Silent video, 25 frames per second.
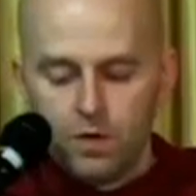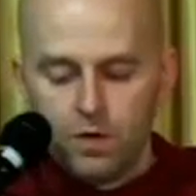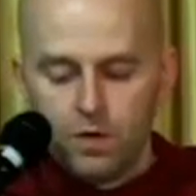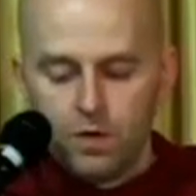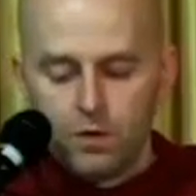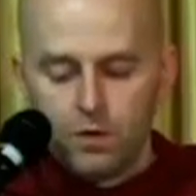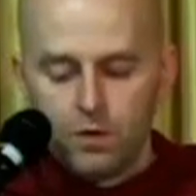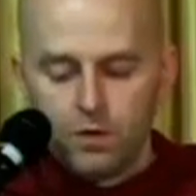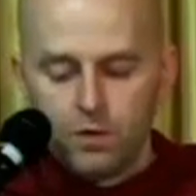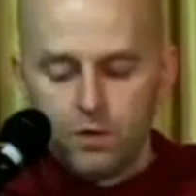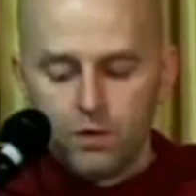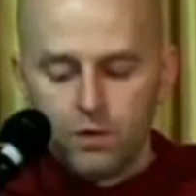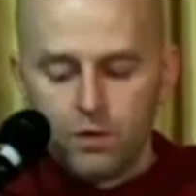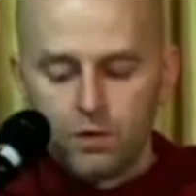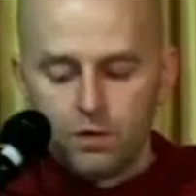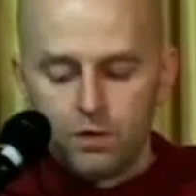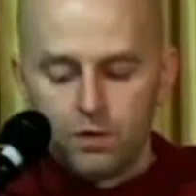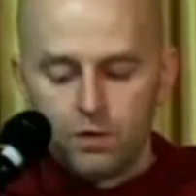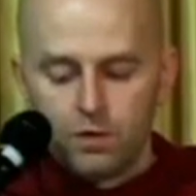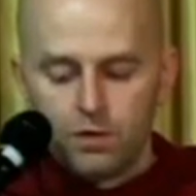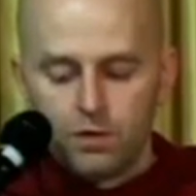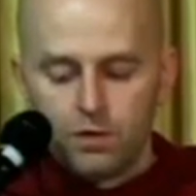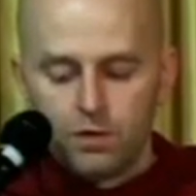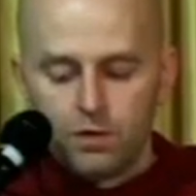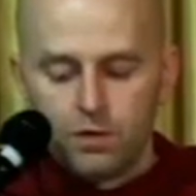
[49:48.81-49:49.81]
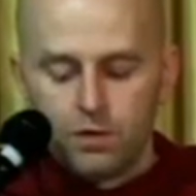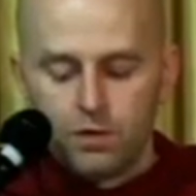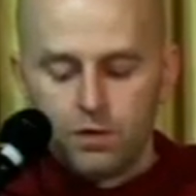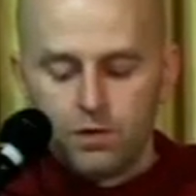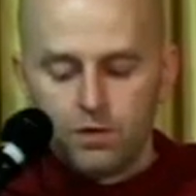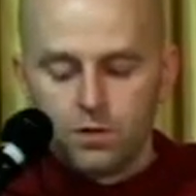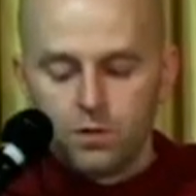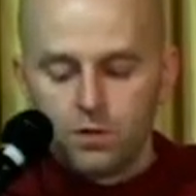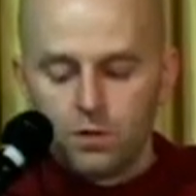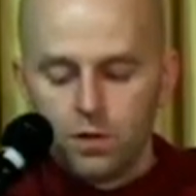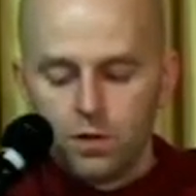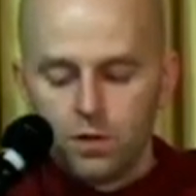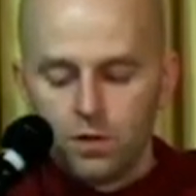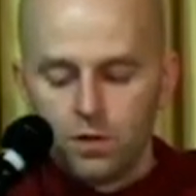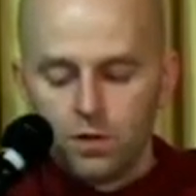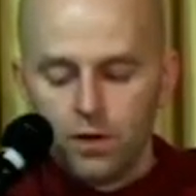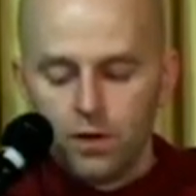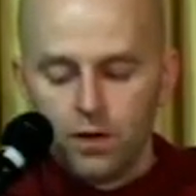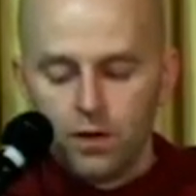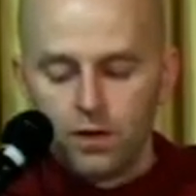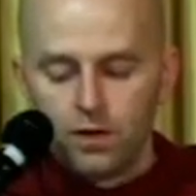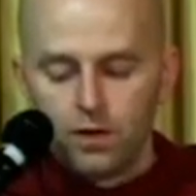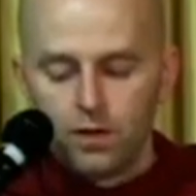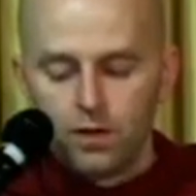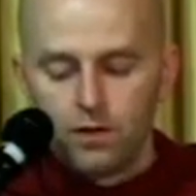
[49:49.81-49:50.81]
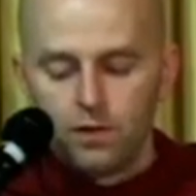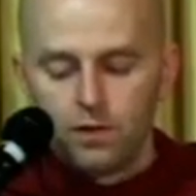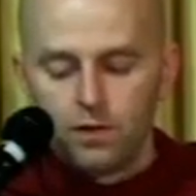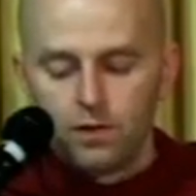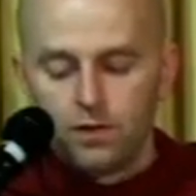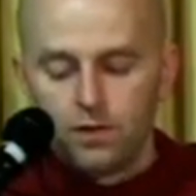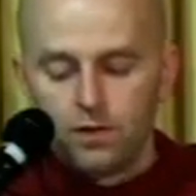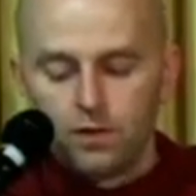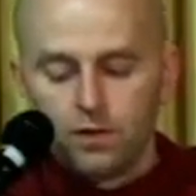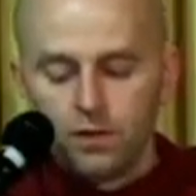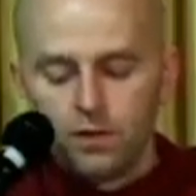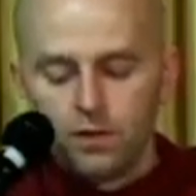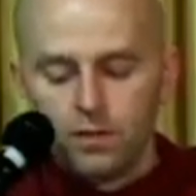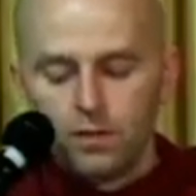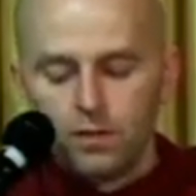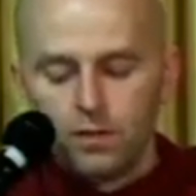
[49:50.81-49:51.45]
by the Lord. So I heard.